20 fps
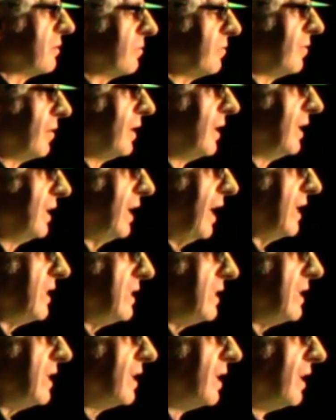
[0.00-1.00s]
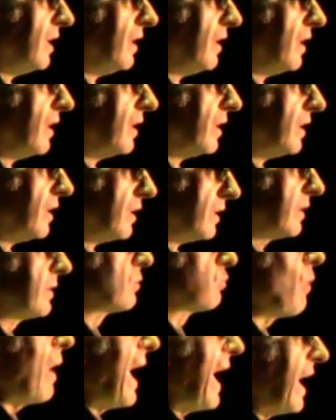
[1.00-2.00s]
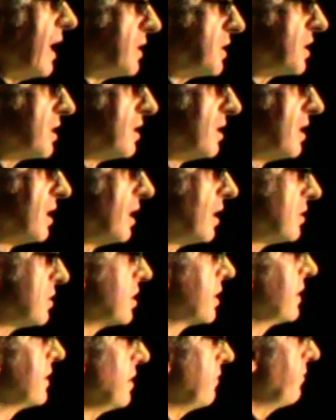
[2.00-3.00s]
of any threat to the